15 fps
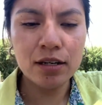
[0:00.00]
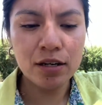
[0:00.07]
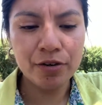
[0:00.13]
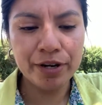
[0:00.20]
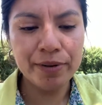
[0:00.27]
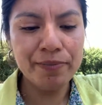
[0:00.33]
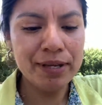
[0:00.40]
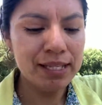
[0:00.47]

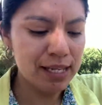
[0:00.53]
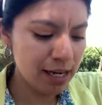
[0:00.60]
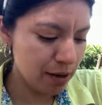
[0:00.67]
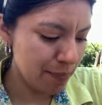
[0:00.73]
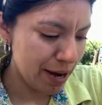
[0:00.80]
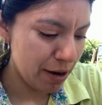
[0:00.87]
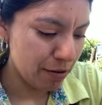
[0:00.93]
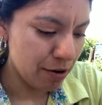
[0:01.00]
green beans I got
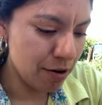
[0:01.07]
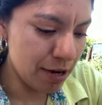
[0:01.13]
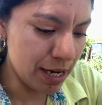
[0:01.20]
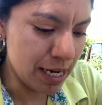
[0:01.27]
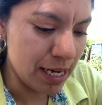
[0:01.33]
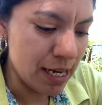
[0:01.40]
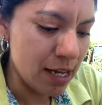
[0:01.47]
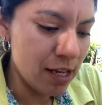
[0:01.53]
a pound.
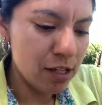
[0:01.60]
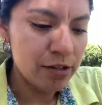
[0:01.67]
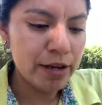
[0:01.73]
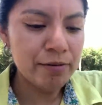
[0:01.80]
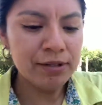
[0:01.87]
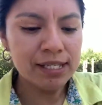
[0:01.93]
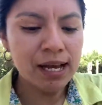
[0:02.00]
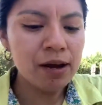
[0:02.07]
Okay, so
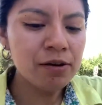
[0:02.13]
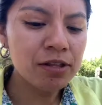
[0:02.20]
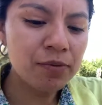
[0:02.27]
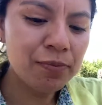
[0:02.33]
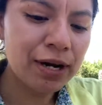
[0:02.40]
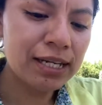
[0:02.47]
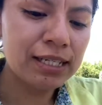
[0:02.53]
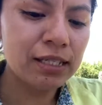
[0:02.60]
I would tell you the
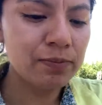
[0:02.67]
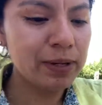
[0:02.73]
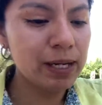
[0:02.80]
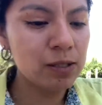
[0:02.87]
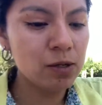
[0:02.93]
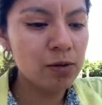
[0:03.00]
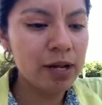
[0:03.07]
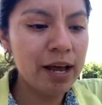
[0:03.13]
prices, but
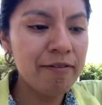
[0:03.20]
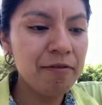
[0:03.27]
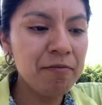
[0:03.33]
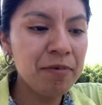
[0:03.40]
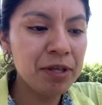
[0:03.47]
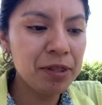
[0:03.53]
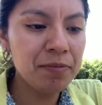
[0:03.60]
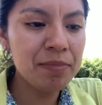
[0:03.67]
I don't have
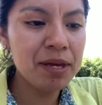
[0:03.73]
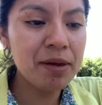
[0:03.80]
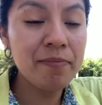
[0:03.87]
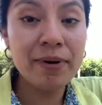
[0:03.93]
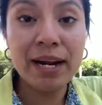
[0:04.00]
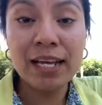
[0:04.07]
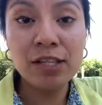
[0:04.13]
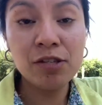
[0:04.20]
them with me.
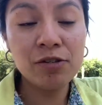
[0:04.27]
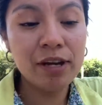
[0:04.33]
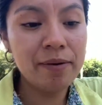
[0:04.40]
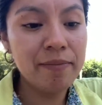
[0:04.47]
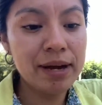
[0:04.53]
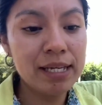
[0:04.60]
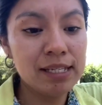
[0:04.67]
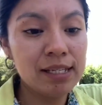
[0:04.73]
But I do get
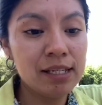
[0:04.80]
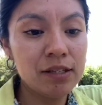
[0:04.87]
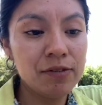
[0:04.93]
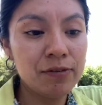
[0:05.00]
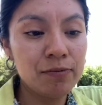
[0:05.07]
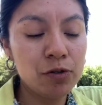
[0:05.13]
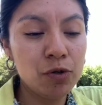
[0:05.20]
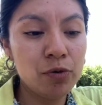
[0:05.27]
my seeds
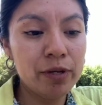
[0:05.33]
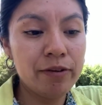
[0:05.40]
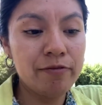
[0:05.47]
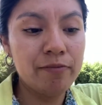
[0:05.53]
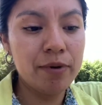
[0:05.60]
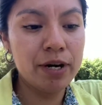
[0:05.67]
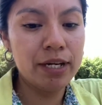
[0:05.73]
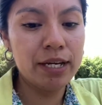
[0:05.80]
from True
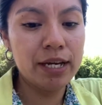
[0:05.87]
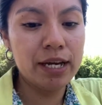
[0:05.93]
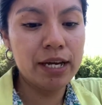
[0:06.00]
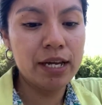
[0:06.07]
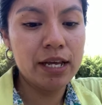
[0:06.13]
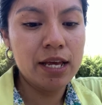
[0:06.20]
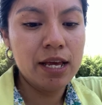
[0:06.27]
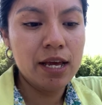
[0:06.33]
Leaf
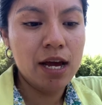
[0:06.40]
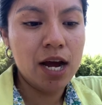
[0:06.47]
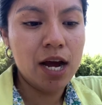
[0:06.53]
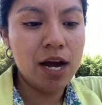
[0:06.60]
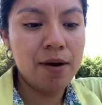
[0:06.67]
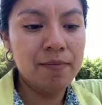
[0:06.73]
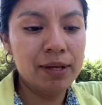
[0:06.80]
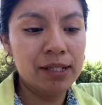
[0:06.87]
Market.
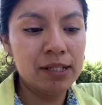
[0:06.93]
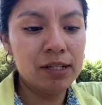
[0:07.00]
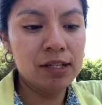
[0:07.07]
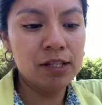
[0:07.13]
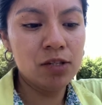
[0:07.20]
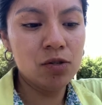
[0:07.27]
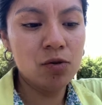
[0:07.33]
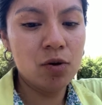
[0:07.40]
It's a
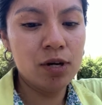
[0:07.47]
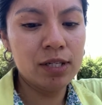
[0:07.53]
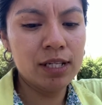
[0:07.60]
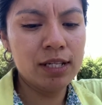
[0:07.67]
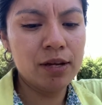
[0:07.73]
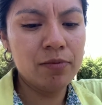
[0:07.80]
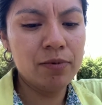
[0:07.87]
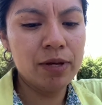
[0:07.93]
good source,
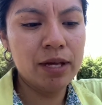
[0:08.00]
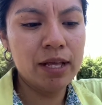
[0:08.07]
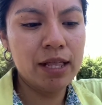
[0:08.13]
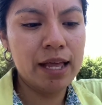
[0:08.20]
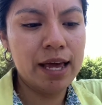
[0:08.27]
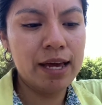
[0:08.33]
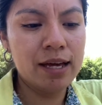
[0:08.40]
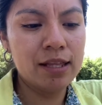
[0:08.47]
and I really
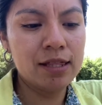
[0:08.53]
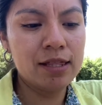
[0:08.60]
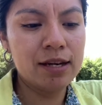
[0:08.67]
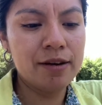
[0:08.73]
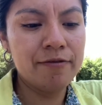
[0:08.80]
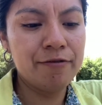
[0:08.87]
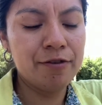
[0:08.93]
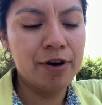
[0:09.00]
like
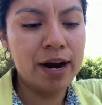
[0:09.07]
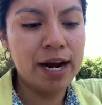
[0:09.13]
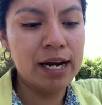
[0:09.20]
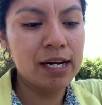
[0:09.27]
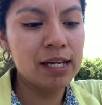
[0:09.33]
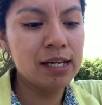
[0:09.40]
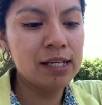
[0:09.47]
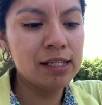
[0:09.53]
the
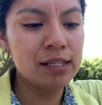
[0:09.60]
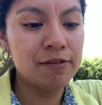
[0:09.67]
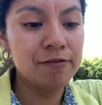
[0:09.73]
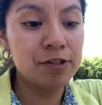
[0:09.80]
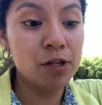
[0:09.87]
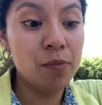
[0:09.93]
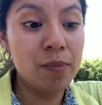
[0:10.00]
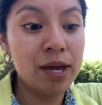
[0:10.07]
varieties
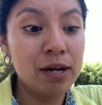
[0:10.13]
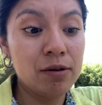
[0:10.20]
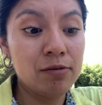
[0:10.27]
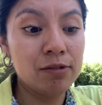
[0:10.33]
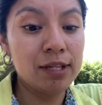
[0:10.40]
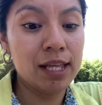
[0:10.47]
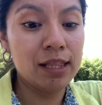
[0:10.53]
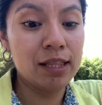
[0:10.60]
of
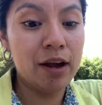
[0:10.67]
tomatoes that